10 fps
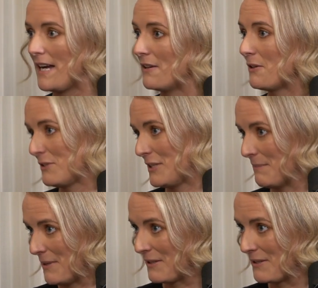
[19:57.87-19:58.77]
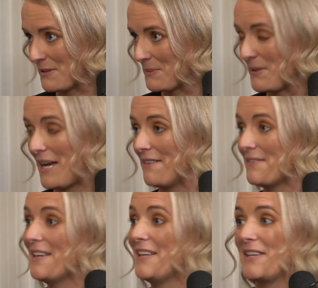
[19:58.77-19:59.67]
Our content marketers will
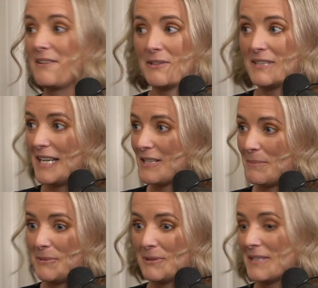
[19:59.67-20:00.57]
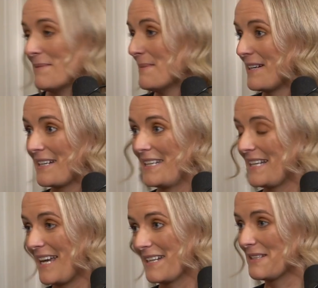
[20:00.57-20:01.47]
have their own dashboards. Our
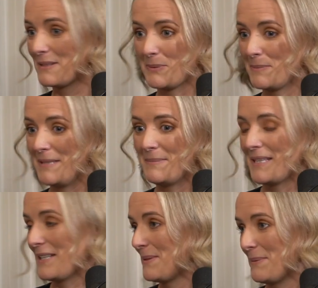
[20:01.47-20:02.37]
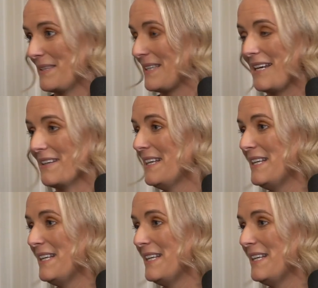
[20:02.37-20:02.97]
marketing analysts will be obsessed with our